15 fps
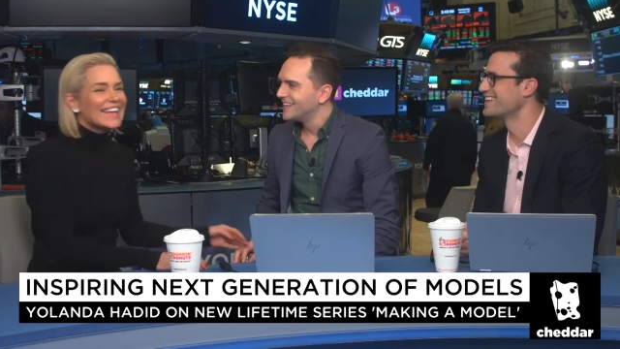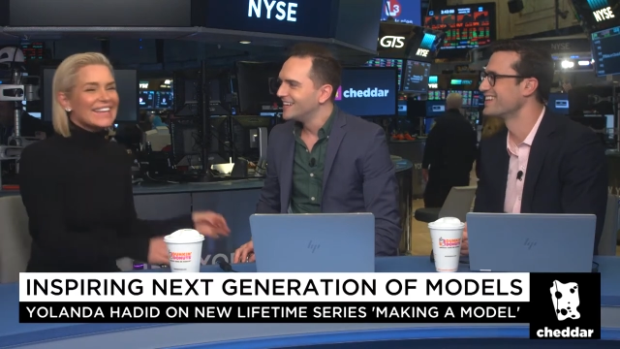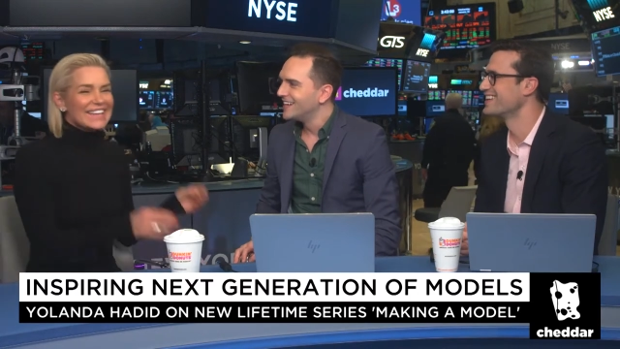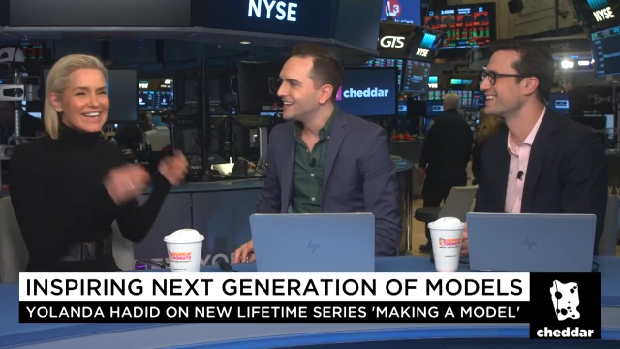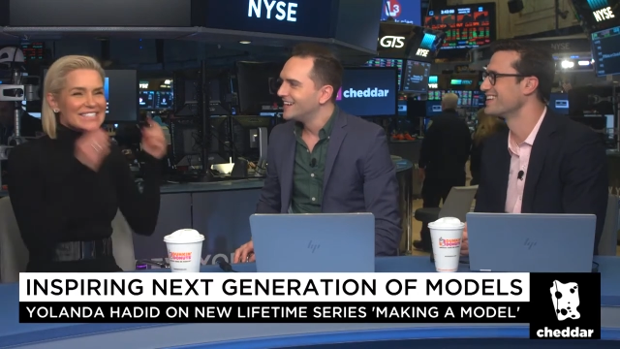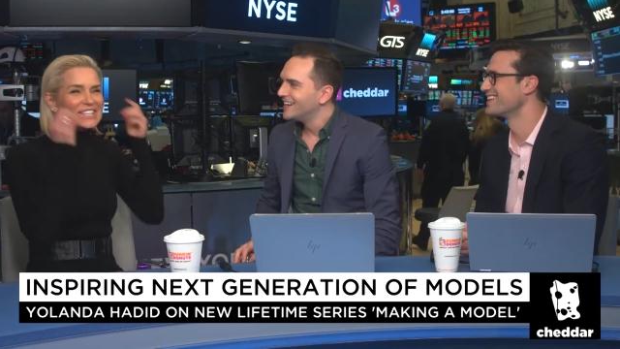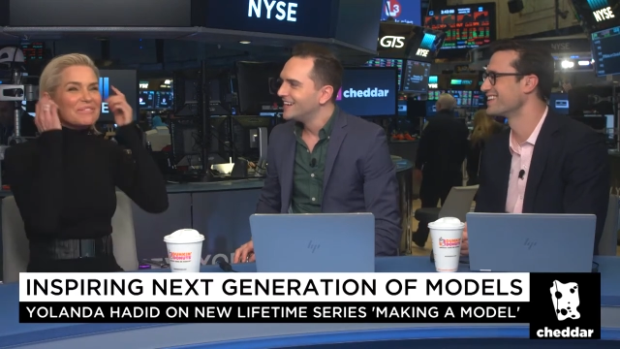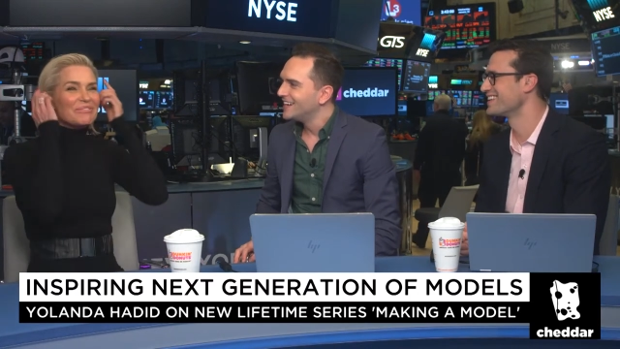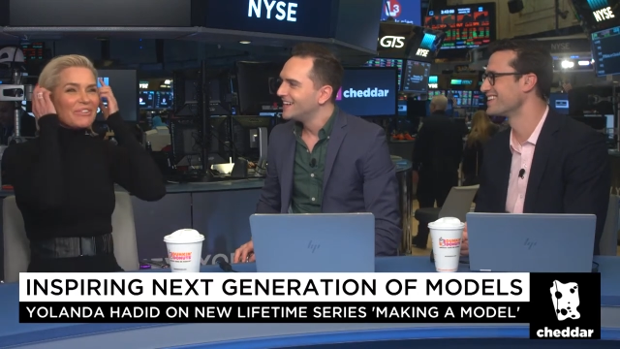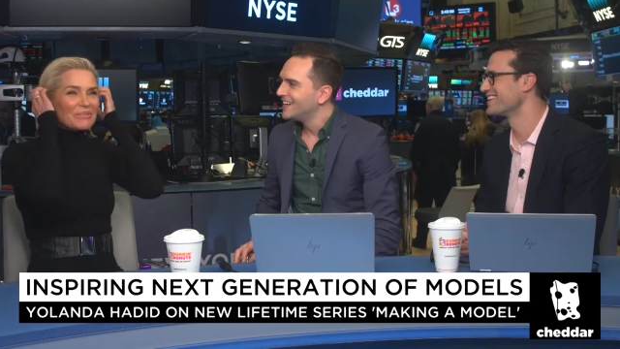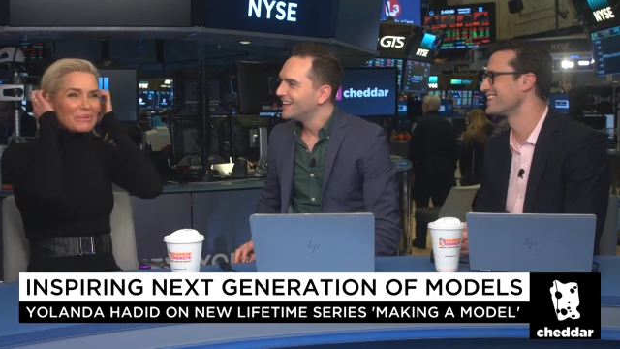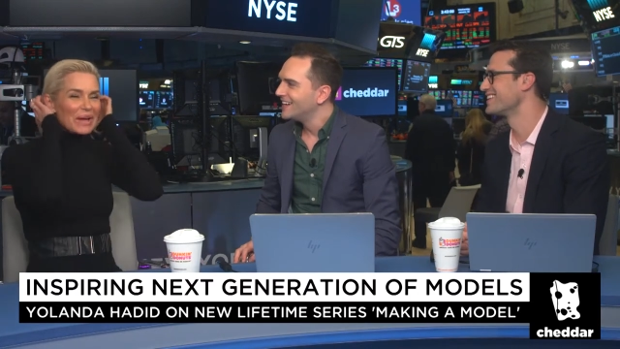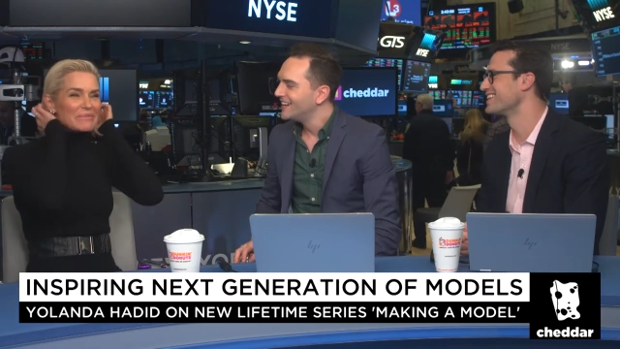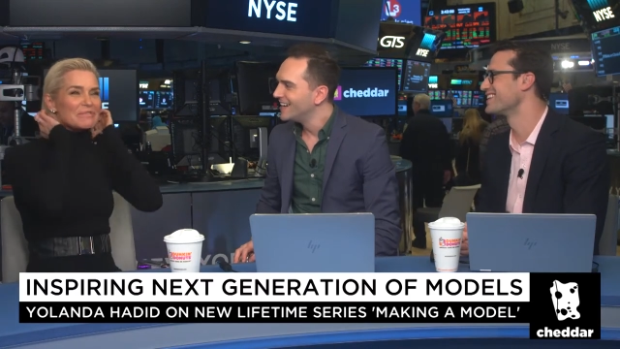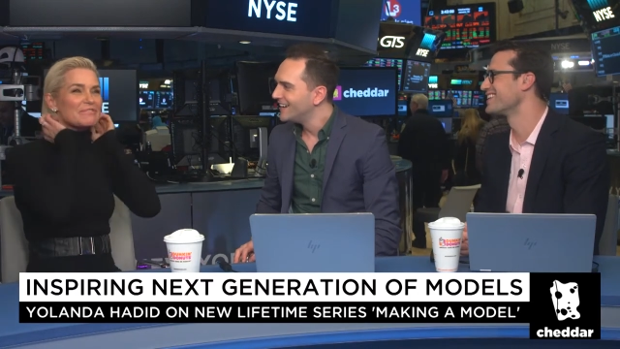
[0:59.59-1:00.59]
Speaker 1: Yes,
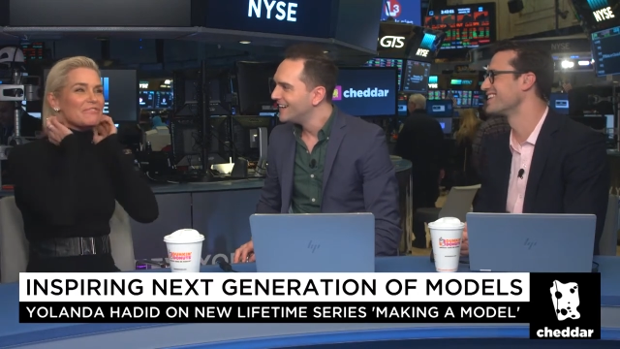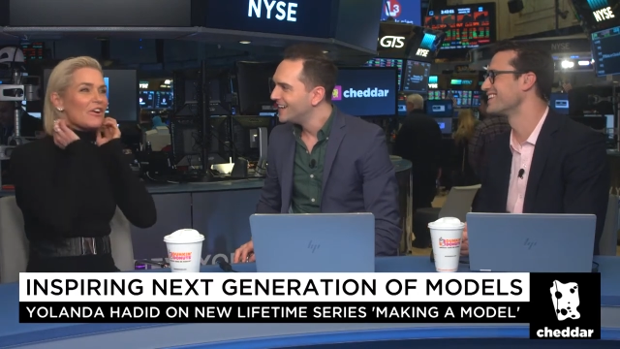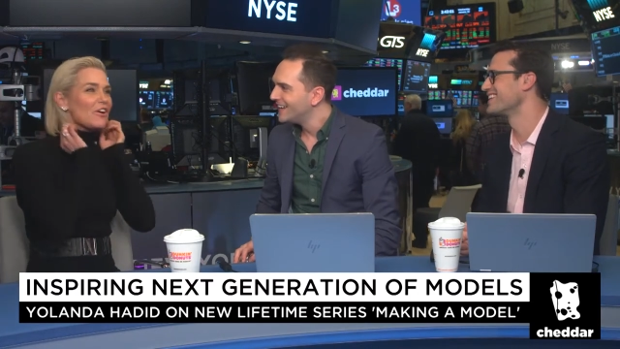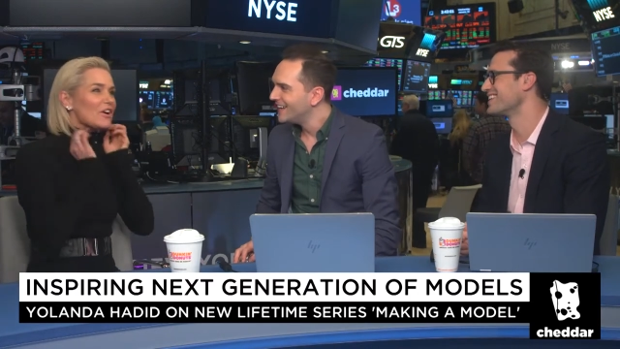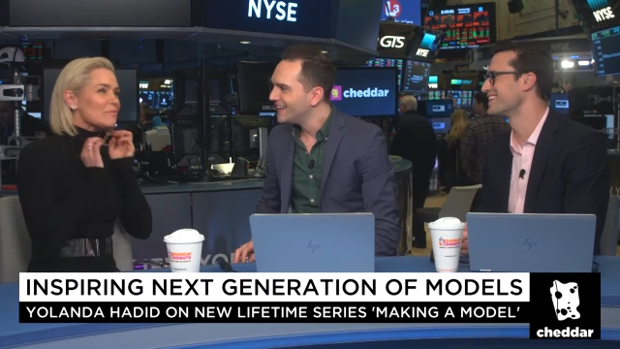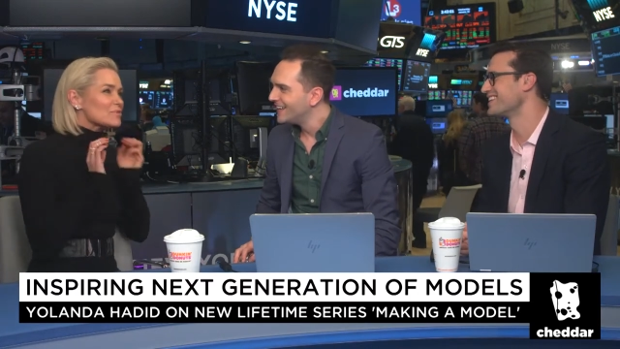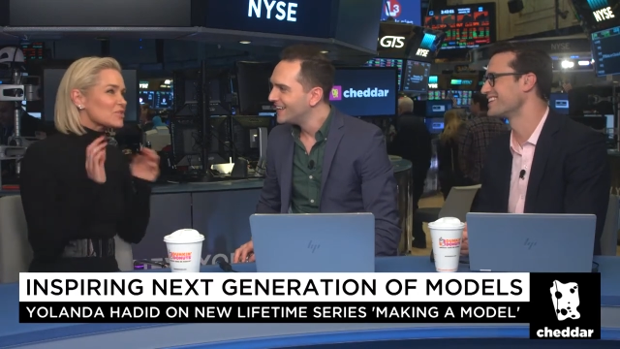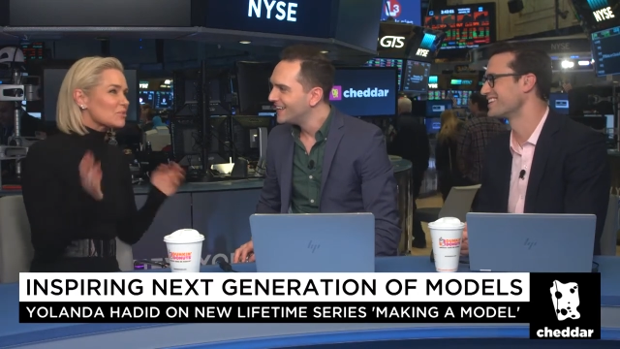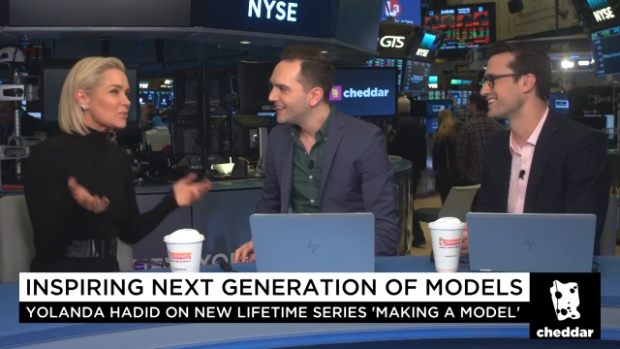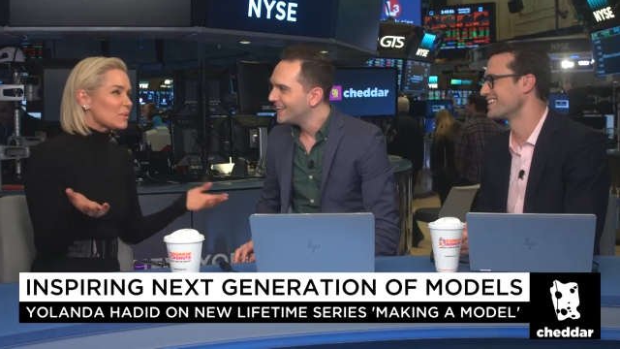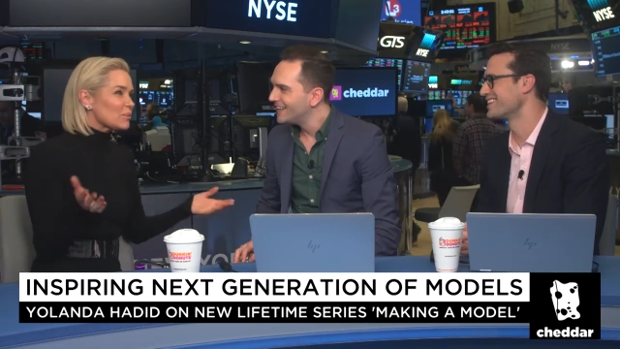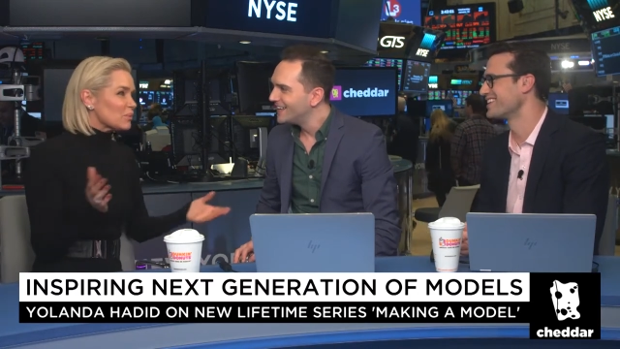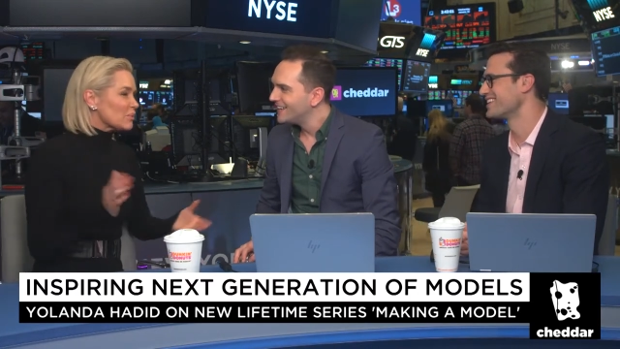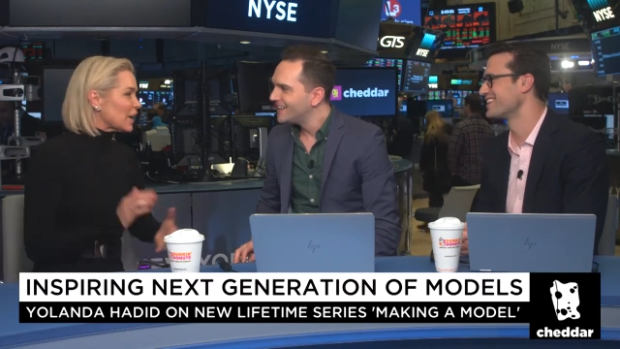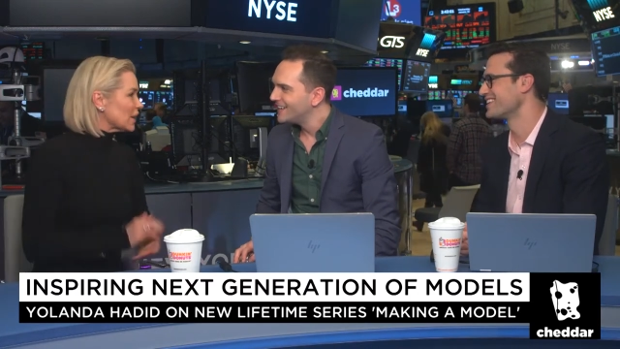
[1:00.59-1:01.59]
we have a farm, so where
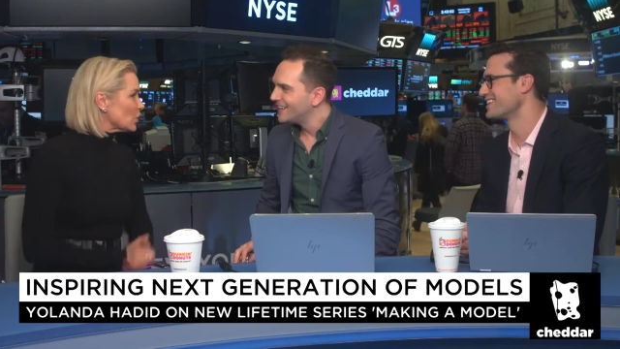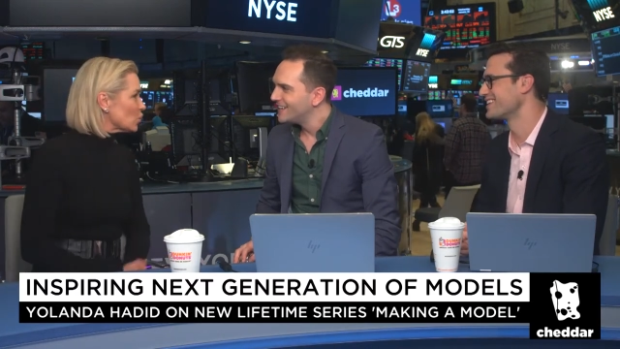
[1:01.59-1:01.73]
we ride